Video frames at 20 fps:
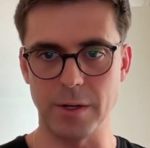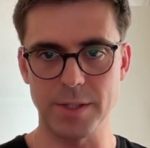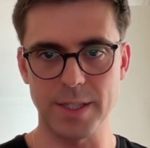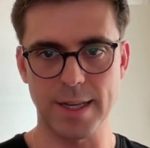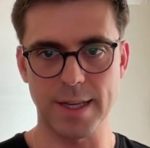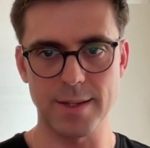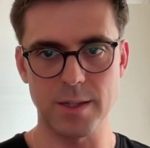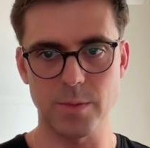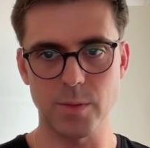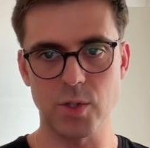
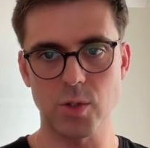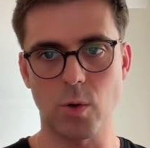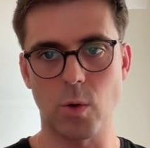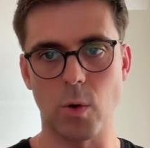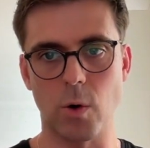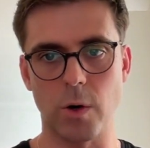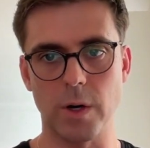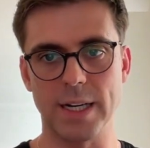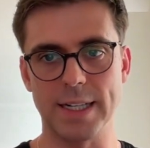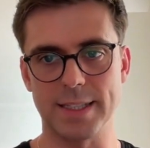sentiment
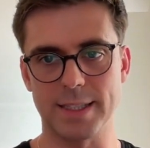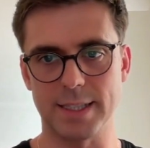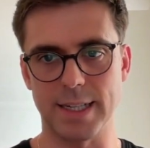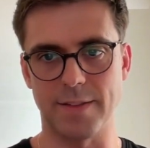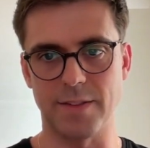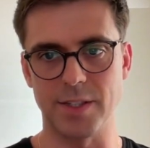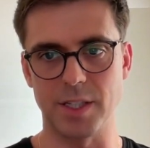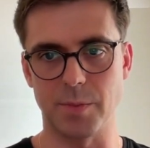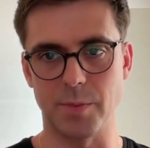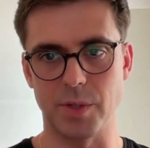score is
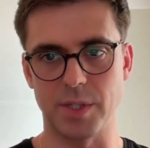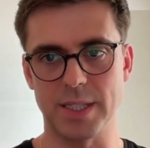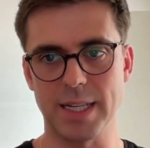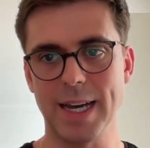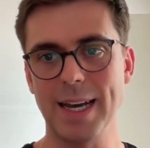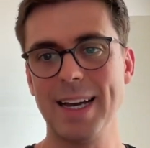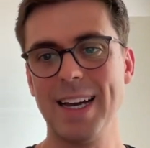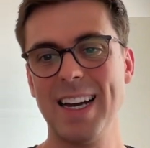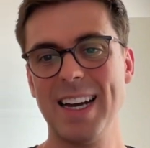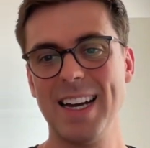
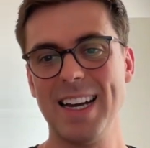70%.